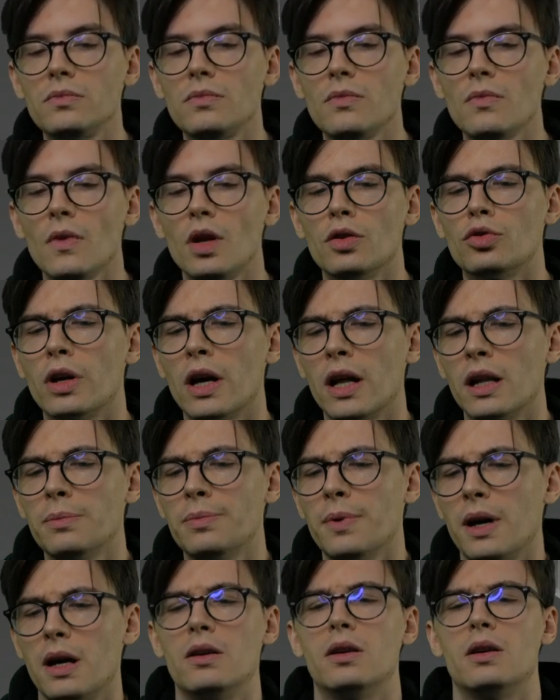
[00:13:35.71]
to help
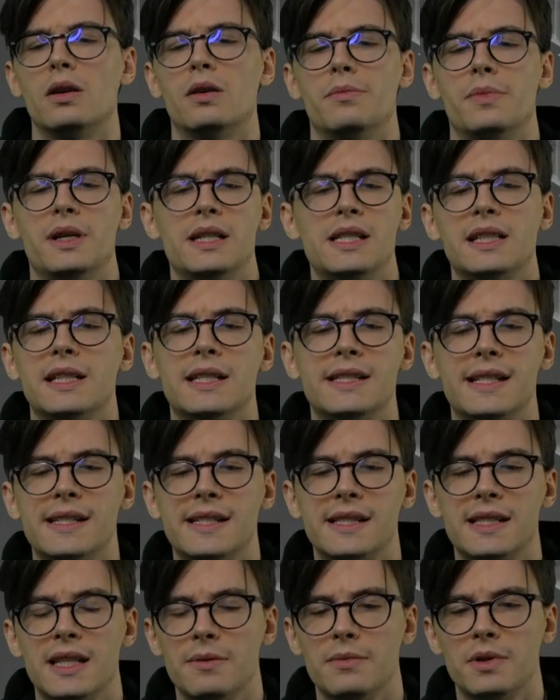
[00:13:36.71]
basically
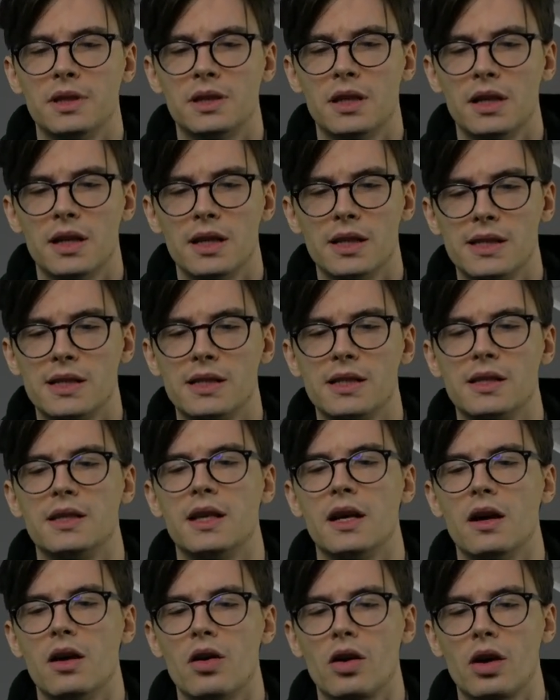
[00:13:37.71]
systematize the
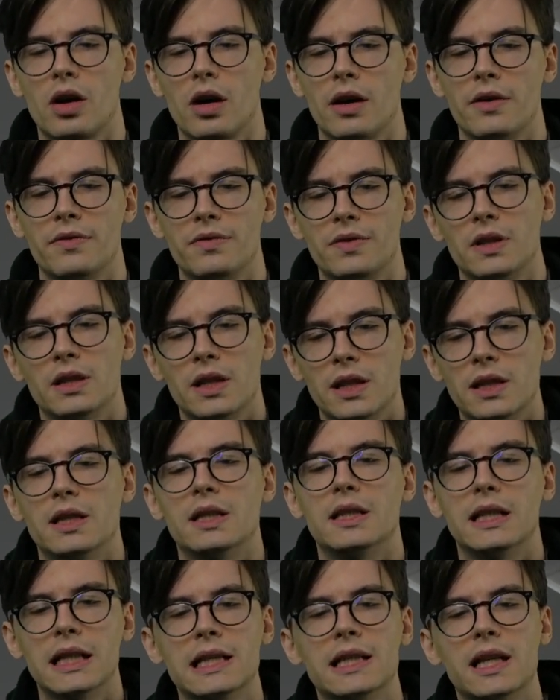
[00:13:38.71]
archive
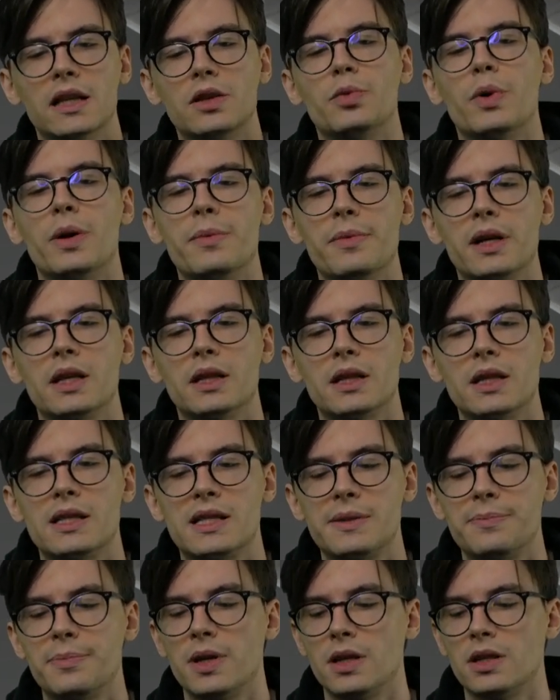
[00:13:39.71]
in that way, making it
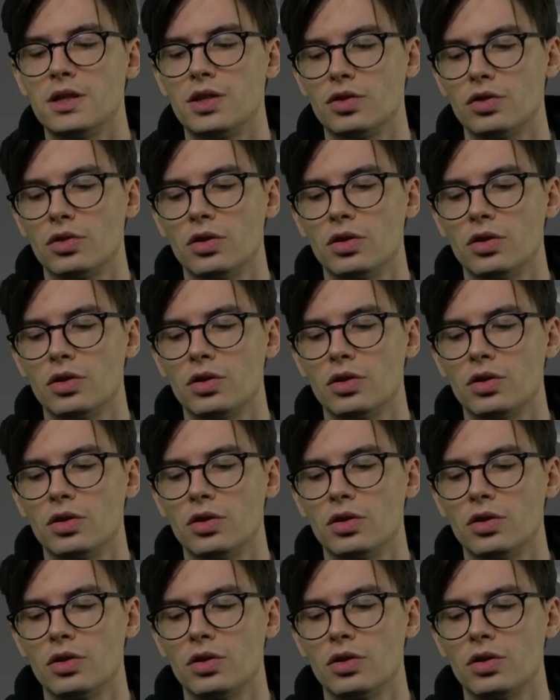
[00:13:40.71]
spatial.